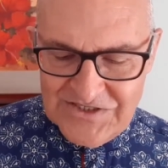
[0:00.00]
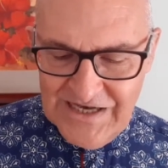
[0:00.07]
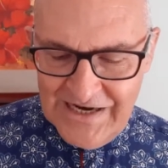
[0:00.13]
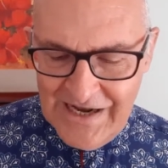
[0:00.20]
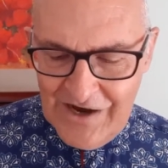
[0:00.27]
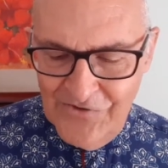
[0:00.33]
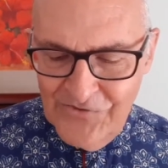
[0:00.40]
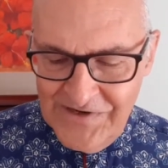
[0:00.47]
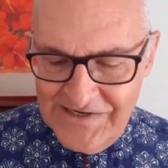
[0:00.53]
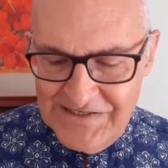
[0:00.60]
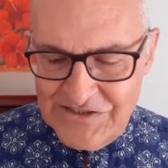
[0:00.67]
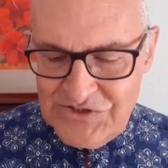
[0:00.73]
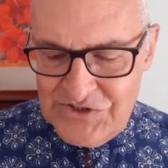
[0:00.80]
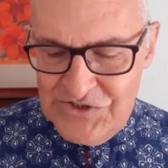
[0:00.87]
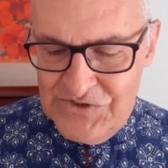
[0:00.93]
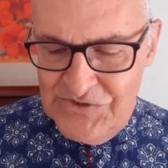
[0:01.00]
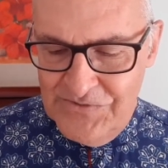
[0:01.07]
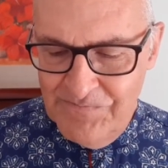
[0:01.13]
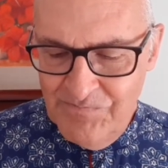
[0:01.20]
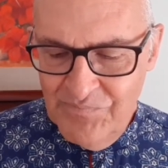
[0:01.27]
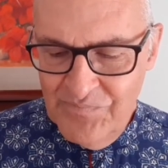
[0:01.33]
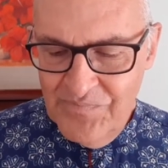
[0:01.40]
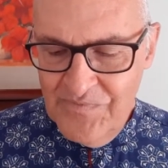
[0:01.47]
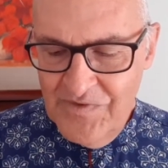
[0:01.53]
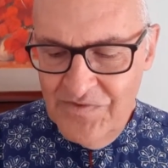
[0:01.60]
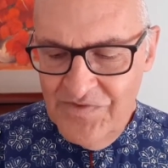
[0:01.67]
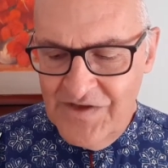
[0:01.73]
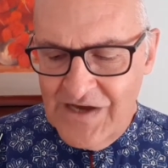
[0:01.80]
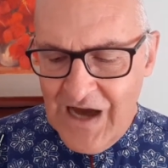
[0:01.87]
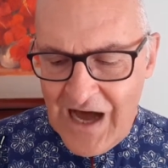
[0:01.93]
and I'll read it to you.
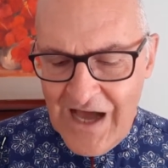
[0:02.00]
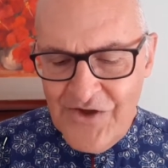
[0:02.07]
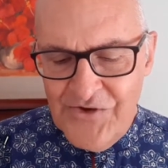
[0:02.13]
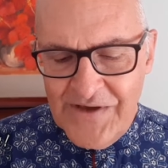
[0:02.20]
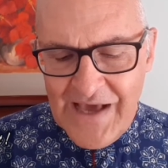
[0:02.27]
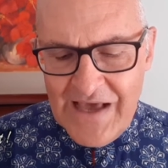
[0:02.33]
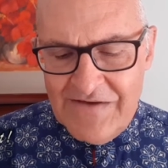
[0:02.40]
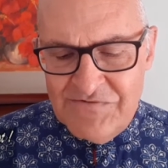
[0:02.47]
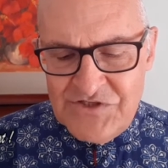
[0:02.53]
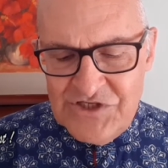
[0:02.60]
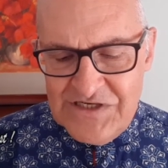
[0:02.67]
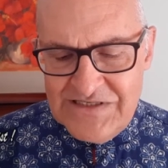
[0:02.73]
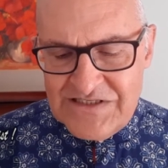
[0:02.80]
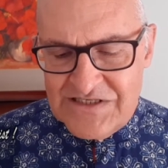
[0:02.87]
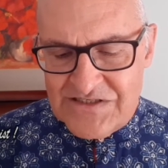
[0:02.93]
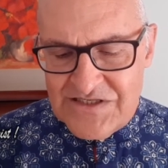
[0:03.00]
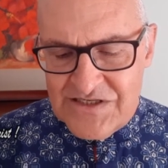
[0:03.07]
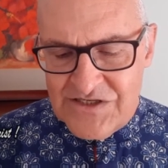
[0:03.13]
The guy who gave Jesus the